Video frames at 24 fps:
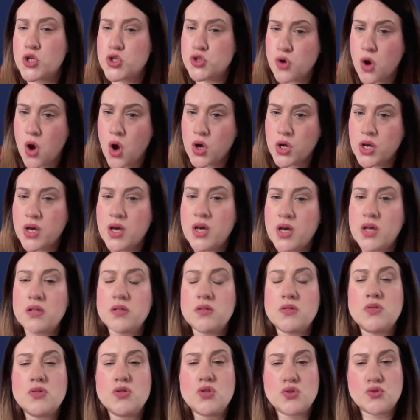draw
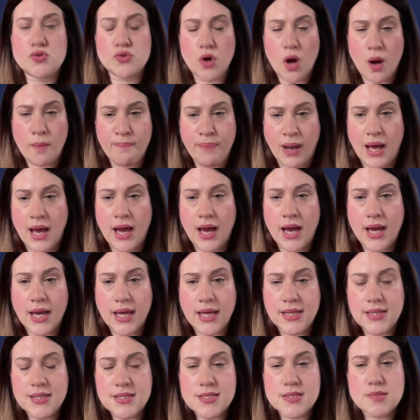curtains, draw
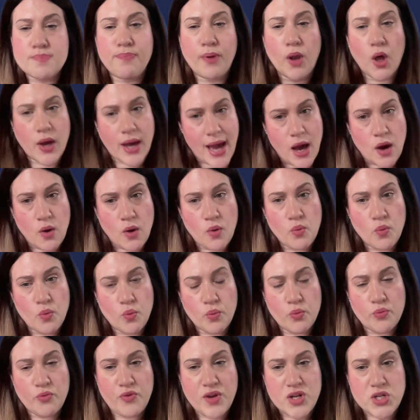blinds, block out
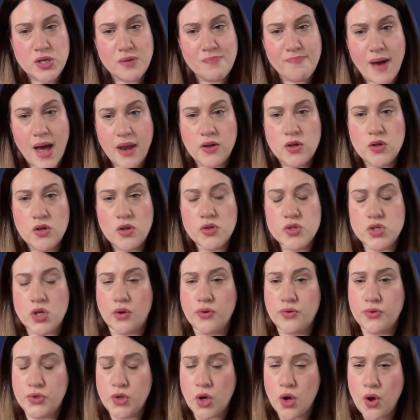vision panels
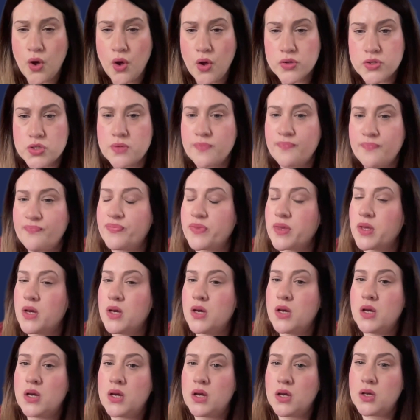on doors
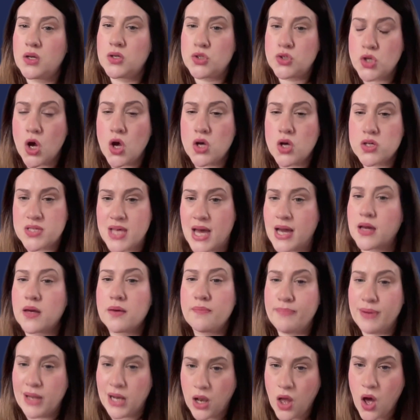that can
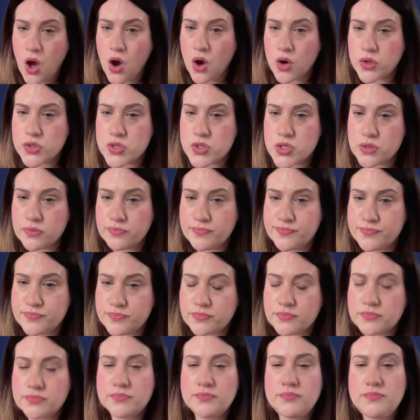be locked,
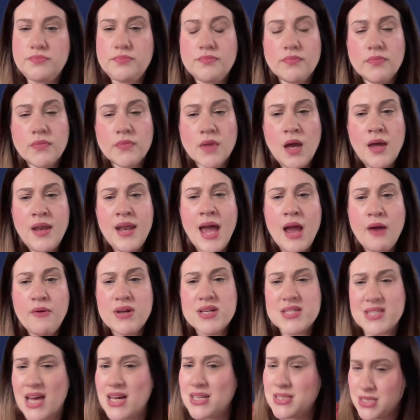and
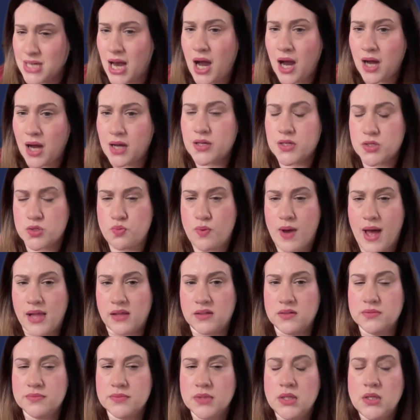areas that are dark as well.
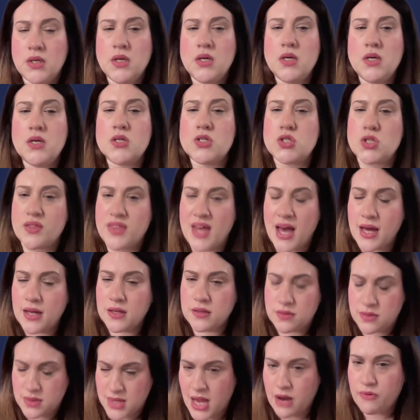So that
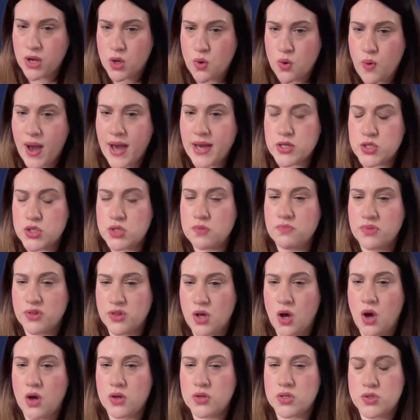requires some
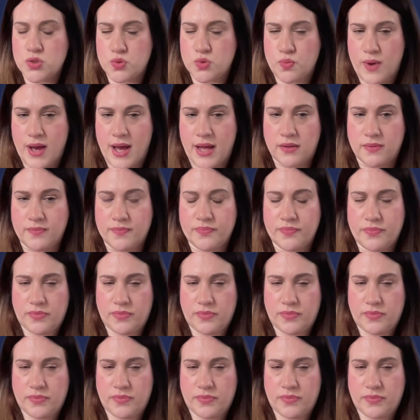thought as well.